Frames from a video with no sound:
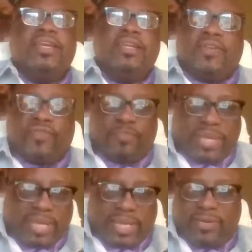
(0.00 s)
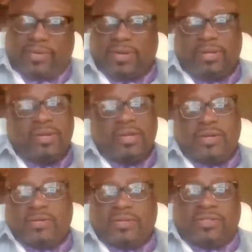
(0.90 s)
kidney of a pig or
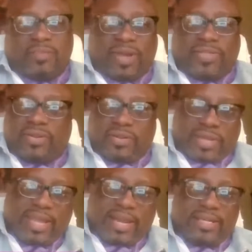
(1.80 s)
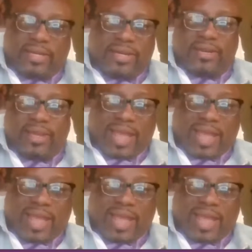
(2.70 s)
some other alien